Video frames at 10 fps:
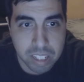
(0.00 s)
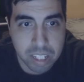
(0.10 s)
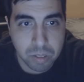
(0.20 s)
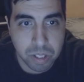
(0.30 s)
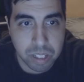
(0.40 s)

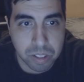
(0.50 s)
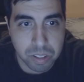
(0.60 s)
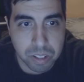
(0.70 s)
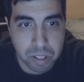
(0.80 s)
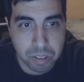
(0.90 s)
Single
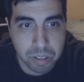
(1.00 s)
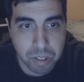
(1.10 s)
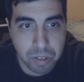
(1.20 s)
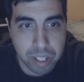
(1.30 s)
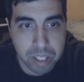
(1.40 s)
Hunters, also
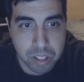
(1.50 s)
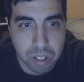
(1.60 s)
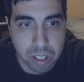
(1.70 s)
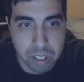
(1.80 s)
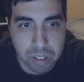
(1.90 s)
known as
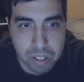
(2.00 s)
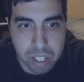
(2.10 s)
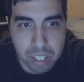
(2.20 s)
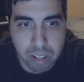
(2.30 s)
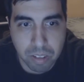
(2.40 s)
Star Hunters,
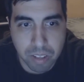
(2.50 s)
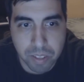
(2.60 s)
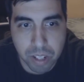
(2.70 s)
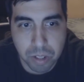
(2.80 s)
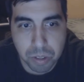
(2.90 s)
a title
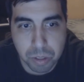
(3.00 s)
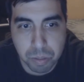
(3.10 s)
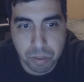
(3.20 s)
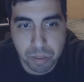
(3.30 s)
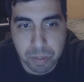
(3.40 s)
given to those who
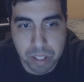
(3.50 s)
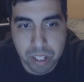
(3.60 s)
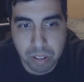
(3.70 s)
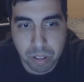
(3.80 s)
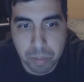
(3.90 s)
prove to be
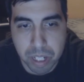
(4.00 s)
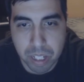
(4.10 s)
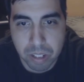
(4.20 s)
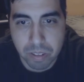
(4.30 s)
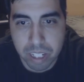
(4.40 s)
skilled
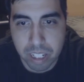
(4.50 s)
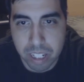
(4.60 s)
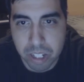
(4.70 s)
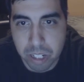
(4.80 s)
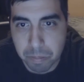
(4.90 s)
beyond
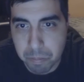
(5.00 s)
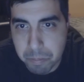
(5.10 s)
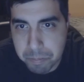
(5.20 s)
recognition.